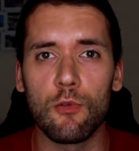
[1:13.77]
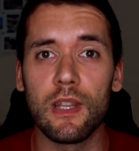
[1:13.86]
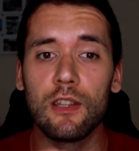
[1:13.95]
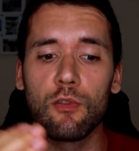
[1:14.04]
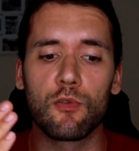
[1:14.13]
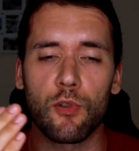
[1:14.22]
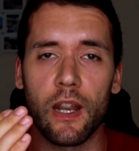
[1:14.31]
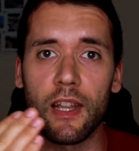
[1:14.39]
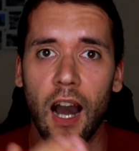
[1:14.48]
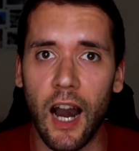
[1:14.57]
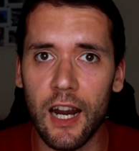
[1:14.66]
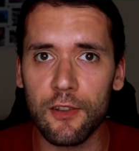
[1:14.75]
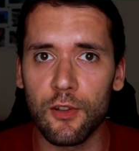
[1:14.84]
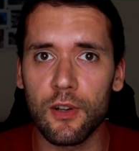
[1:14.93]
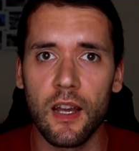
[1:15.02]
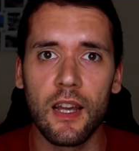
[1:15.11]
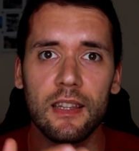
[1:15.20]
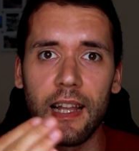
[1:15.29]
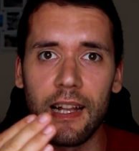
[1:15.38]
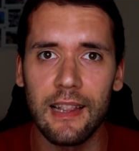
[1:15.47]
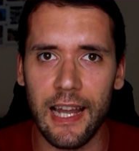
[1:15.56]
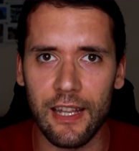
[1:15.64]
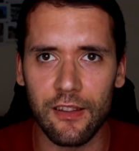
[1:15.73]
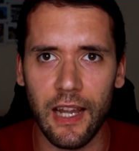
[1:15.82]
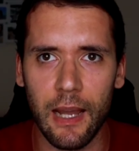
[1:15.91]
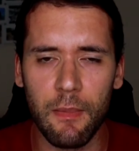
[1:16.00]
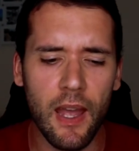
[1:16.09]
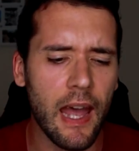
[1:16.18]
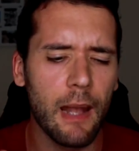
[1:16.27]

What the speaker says: You need to train harder than less time.